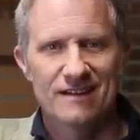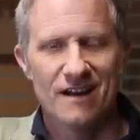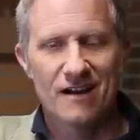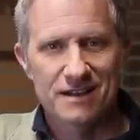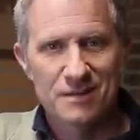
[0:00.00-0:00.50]

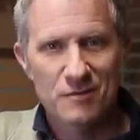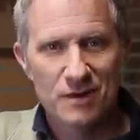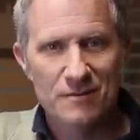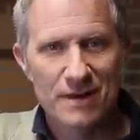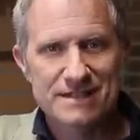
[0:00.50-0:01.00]
Hi,
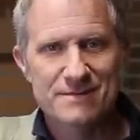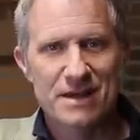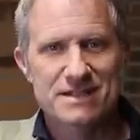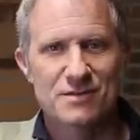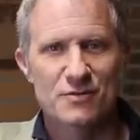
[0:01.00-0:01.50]
welcome back to
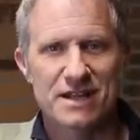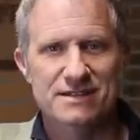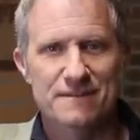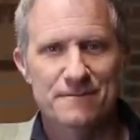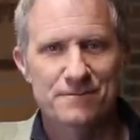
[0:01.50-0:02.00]
Bexhill
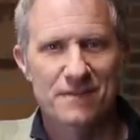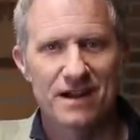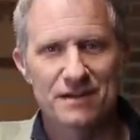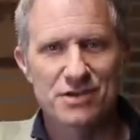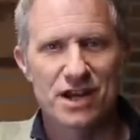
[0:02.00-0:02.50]
West.
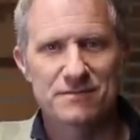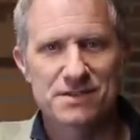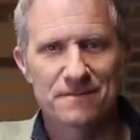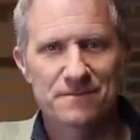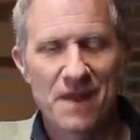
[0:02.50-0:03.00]
I'm
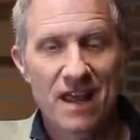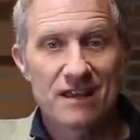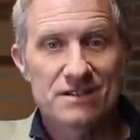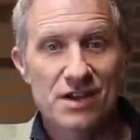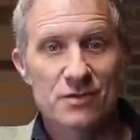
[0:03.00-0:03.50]
James.
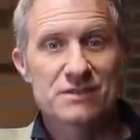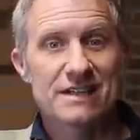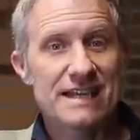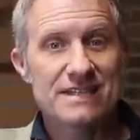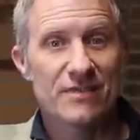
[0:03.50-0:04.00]
So
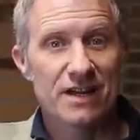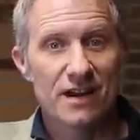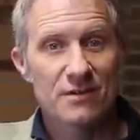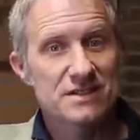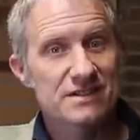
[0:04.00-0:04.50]
today's
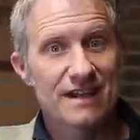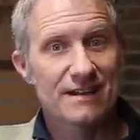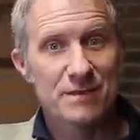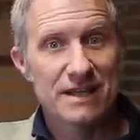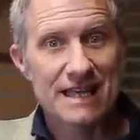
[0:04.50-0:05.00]
video is
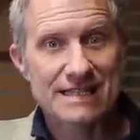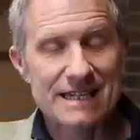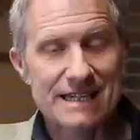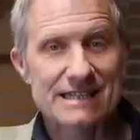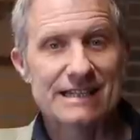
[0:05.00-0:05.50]
going to be yet
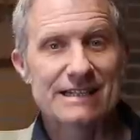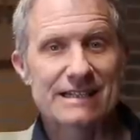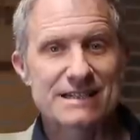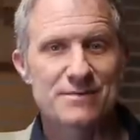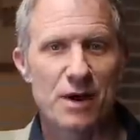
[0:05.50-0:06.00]
another
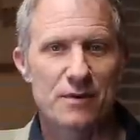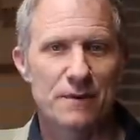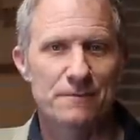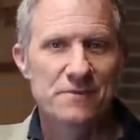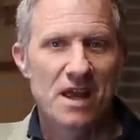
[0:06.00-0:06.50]
little
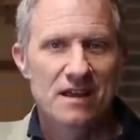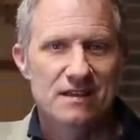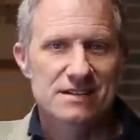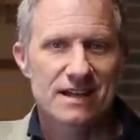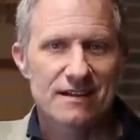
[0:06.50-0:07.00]
experiment.
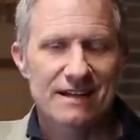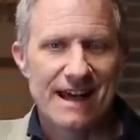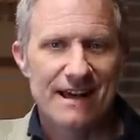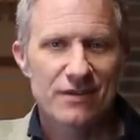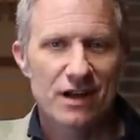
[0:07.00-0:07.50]
Today I'm going
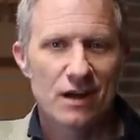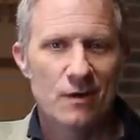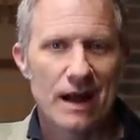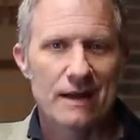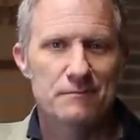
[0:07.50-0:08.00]
to have a
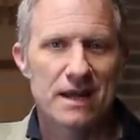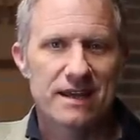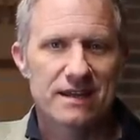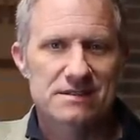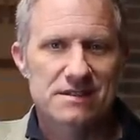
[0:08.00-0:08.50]
go at
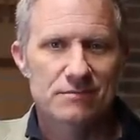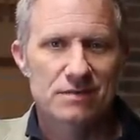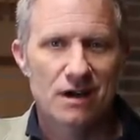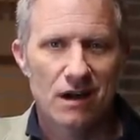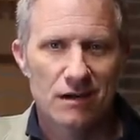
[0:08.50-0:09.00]
making
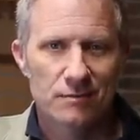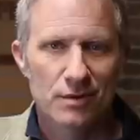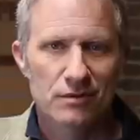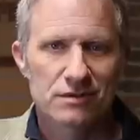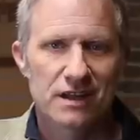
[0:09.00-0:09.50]
some
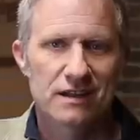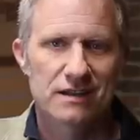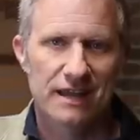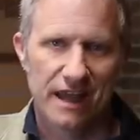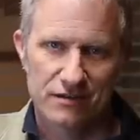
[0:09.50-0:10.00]
cardboard
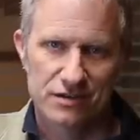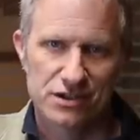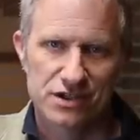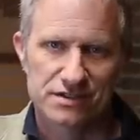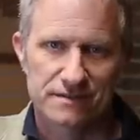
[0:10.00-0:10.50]

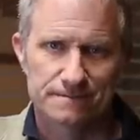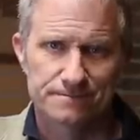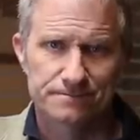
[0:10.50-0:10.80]
carriages.